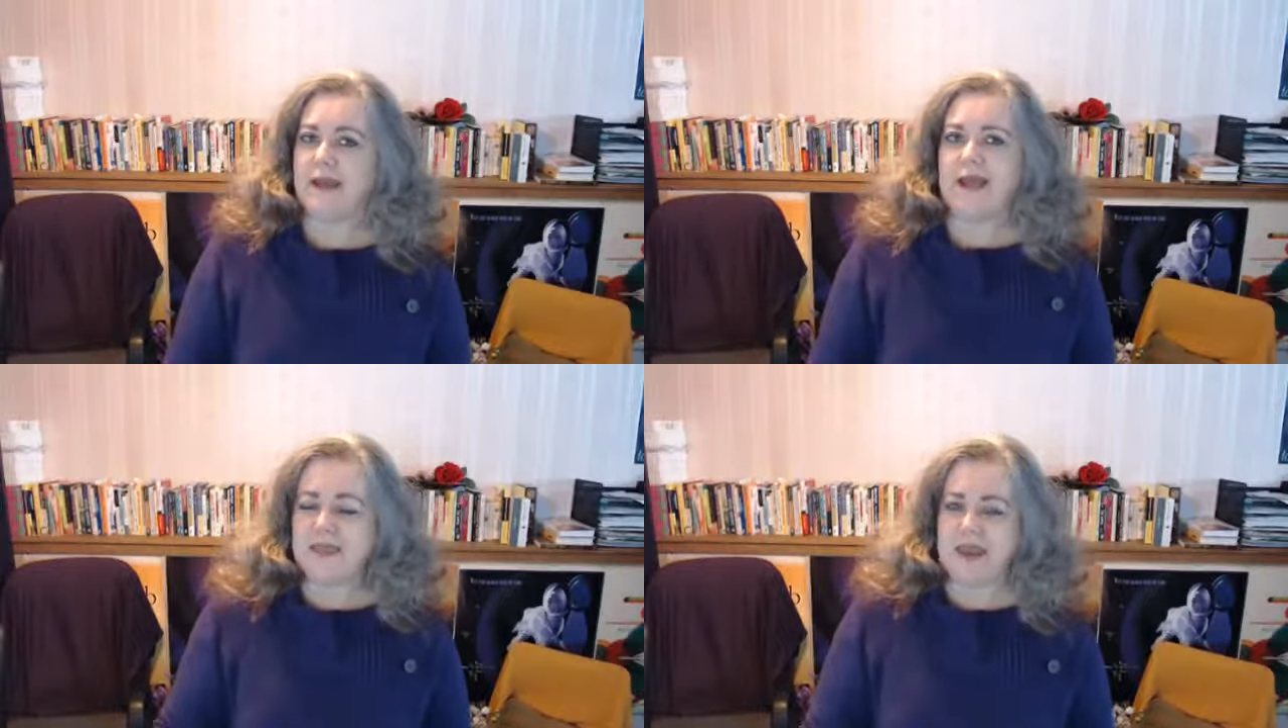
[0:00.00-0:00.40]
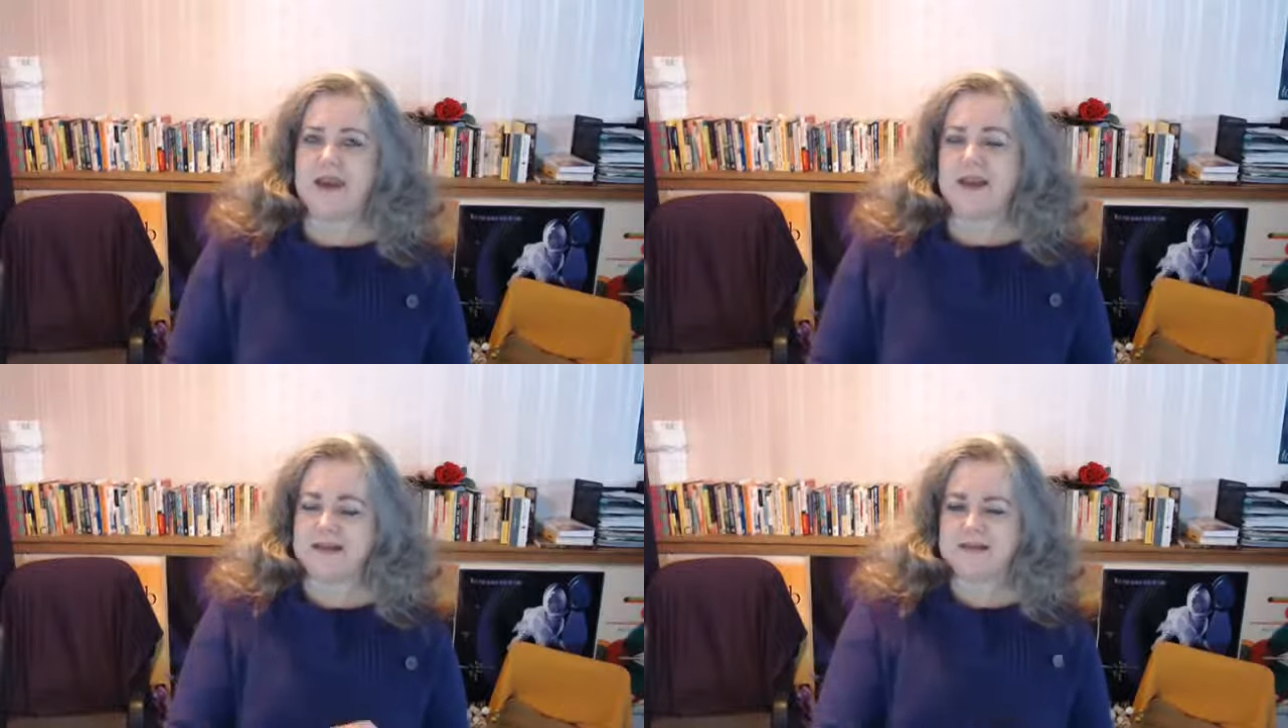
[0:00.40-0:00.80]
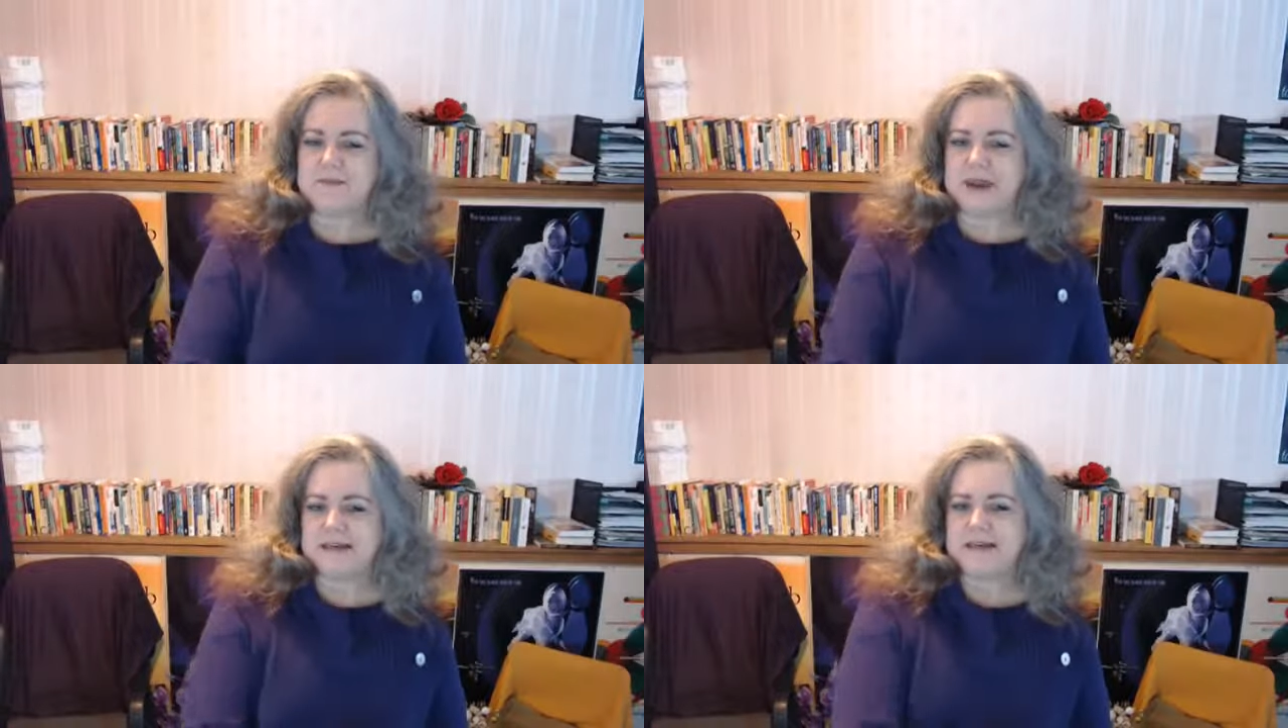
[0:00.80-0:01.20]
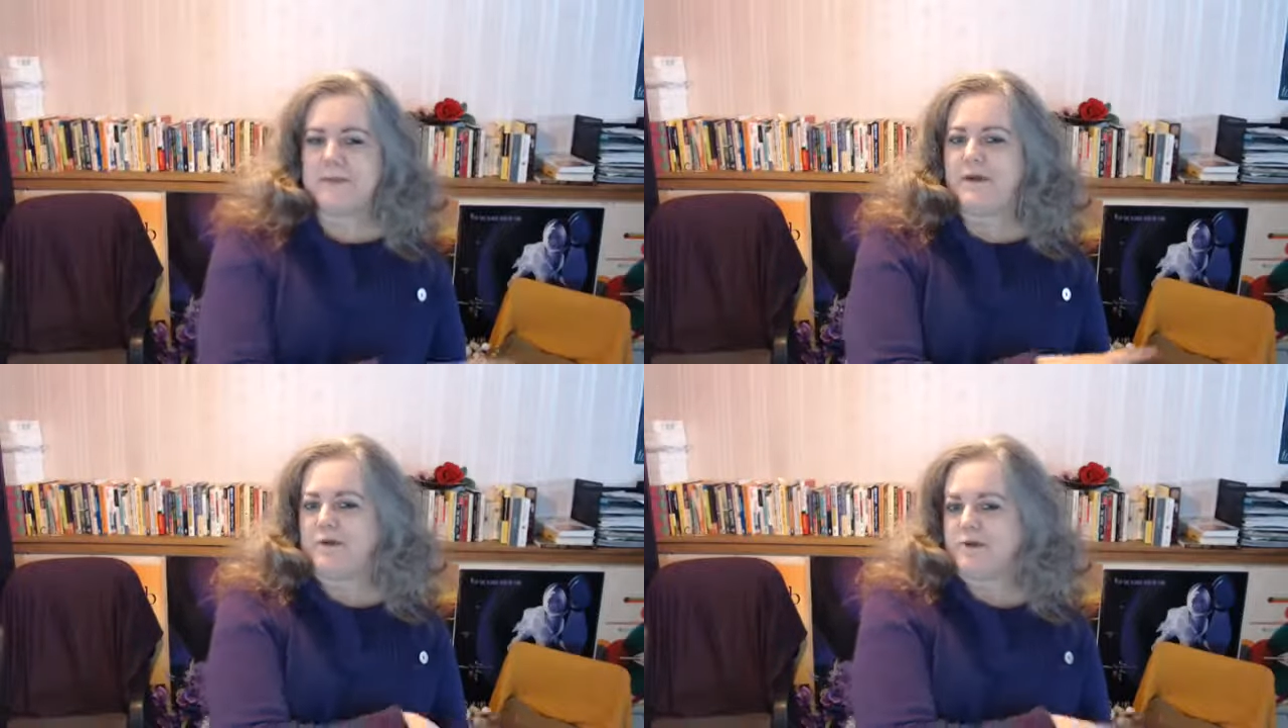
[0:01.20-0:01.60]
and that is backed
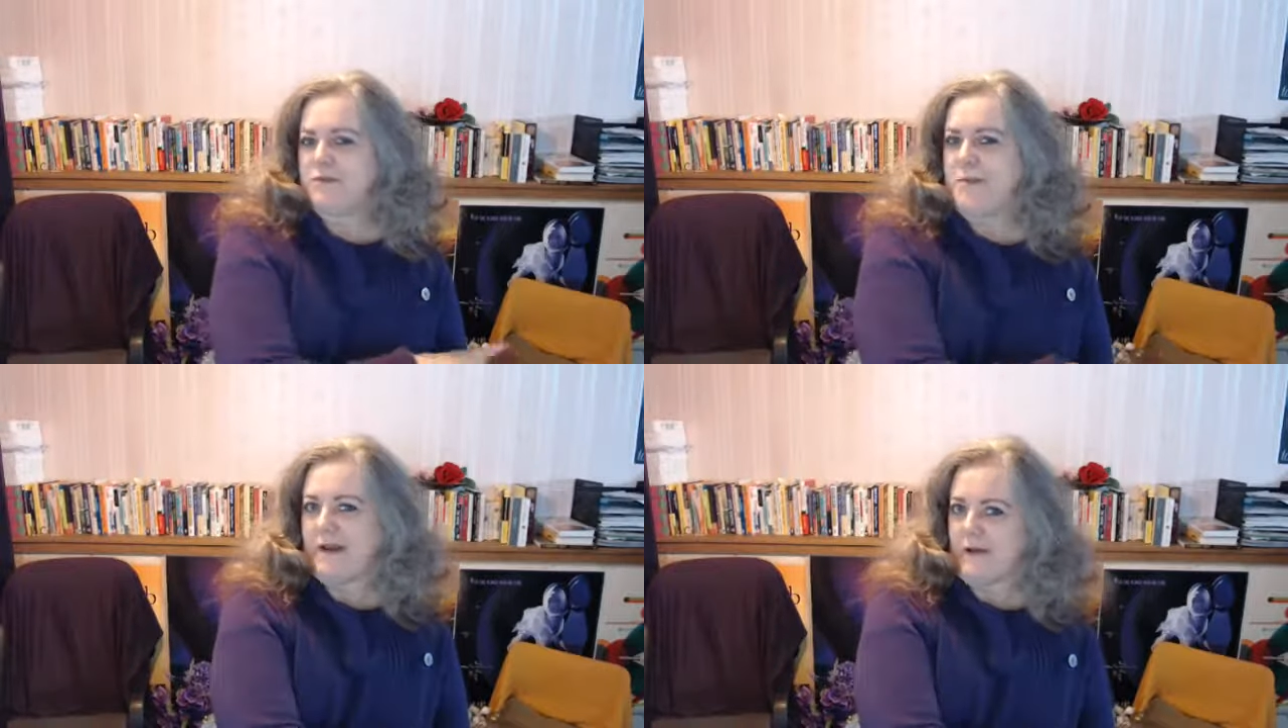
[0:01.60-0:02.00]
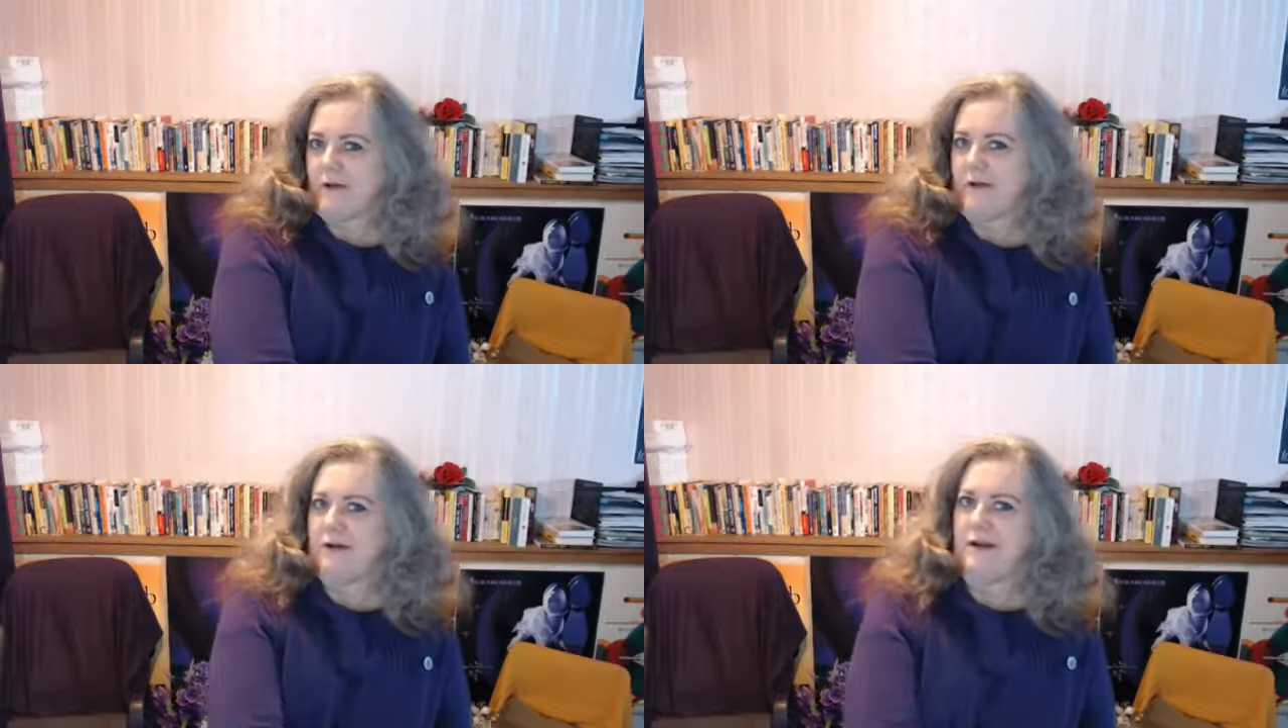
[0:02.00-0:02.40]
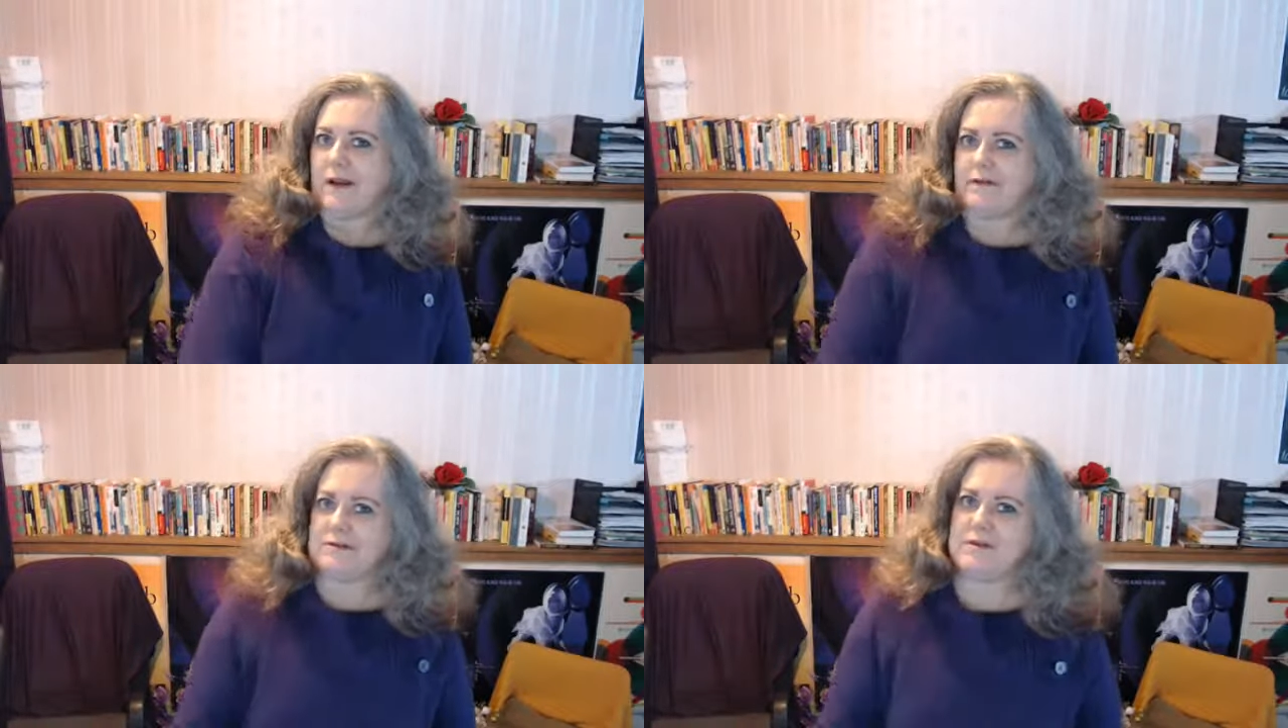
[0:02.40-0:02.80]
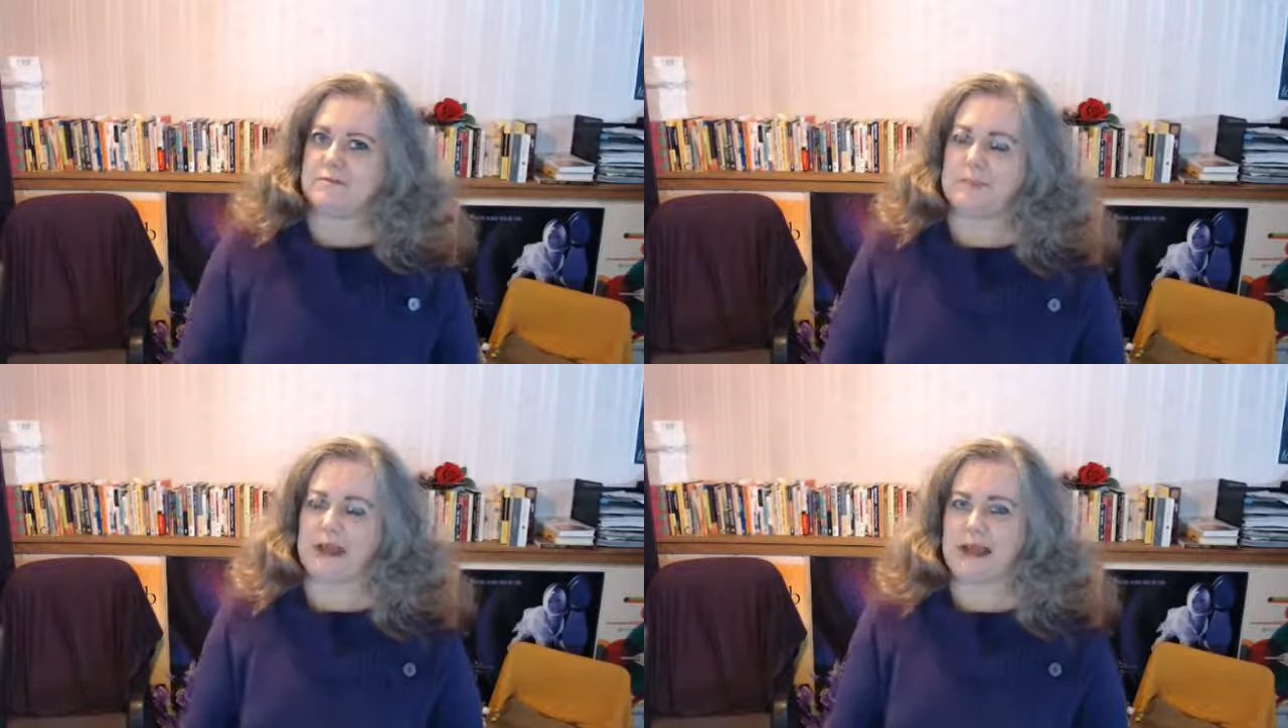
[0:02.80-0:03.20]
up onto my own cloud
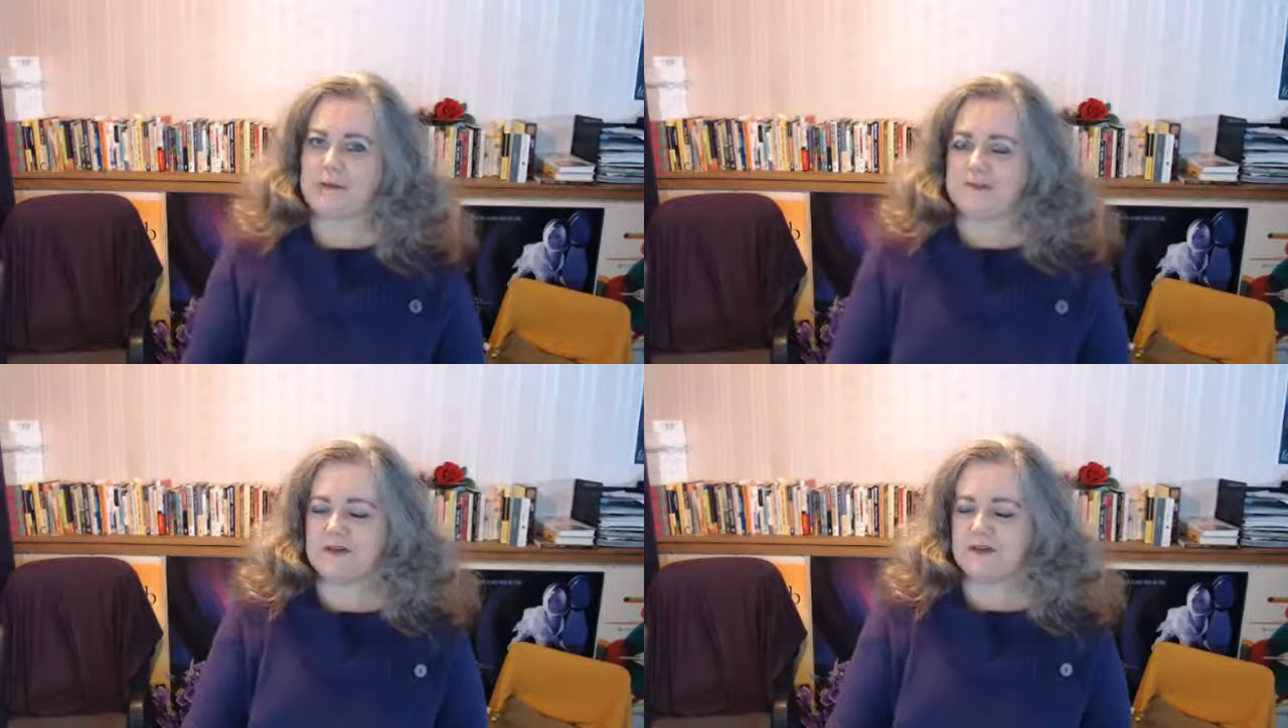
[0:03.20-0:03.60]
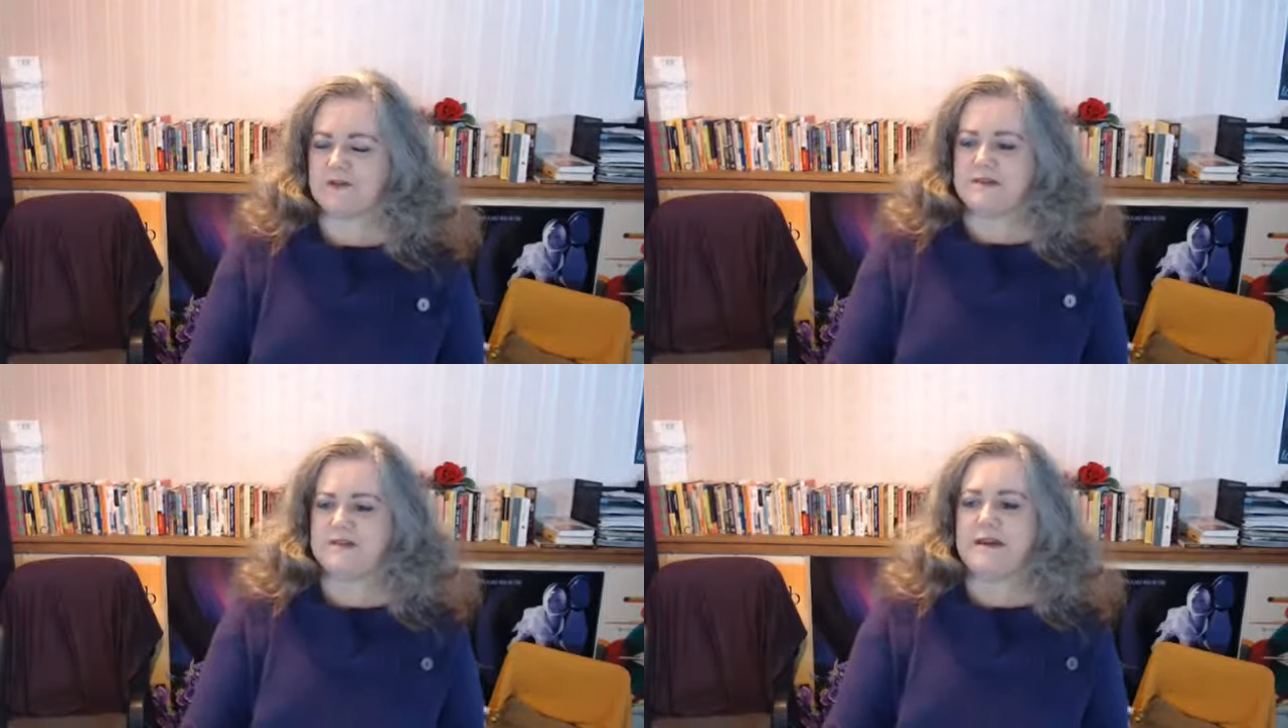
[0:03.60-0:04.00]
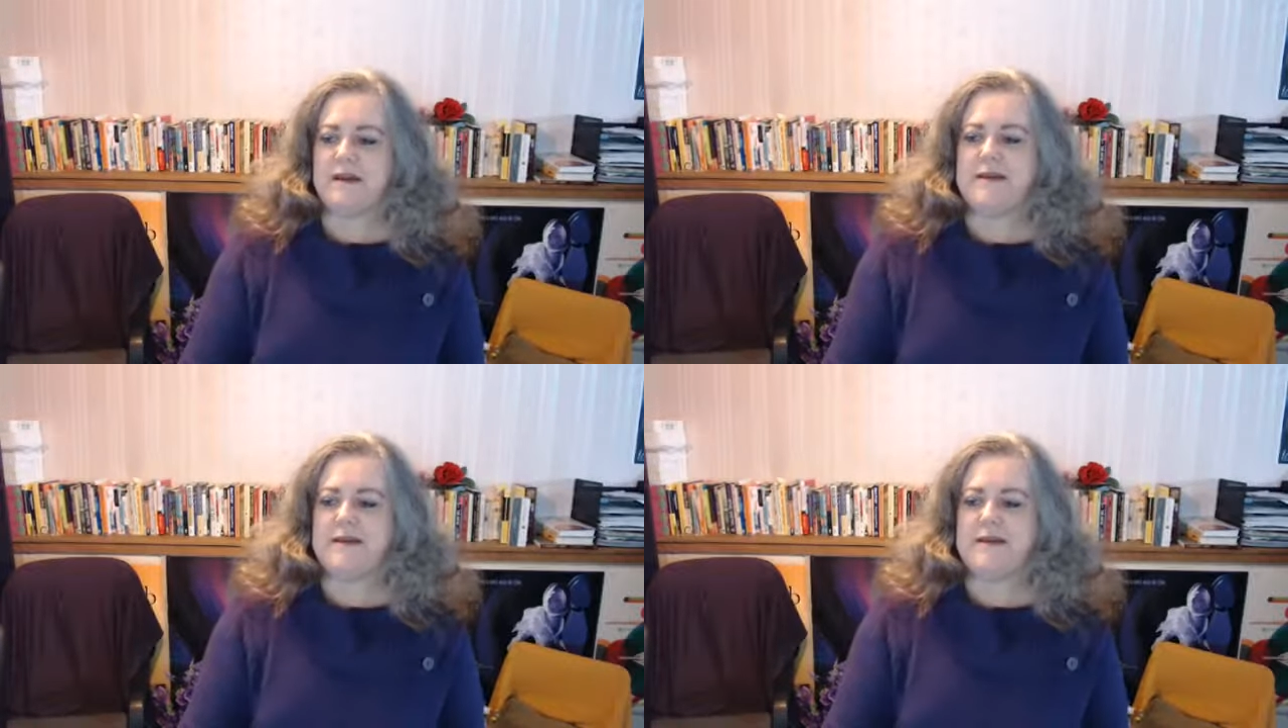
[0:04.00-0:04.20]
backup service.